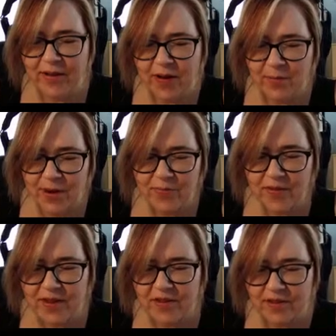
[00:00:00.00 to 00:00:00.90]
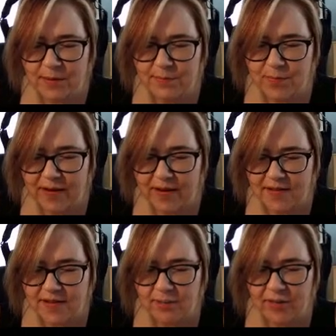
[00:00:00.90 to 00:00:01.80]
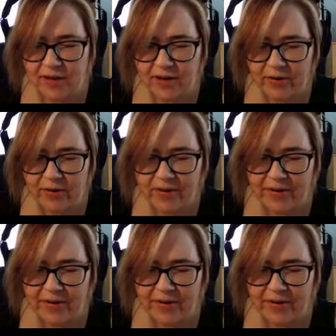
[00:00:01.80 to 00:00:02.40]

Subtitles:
him up, the eagle keeps blasting him down.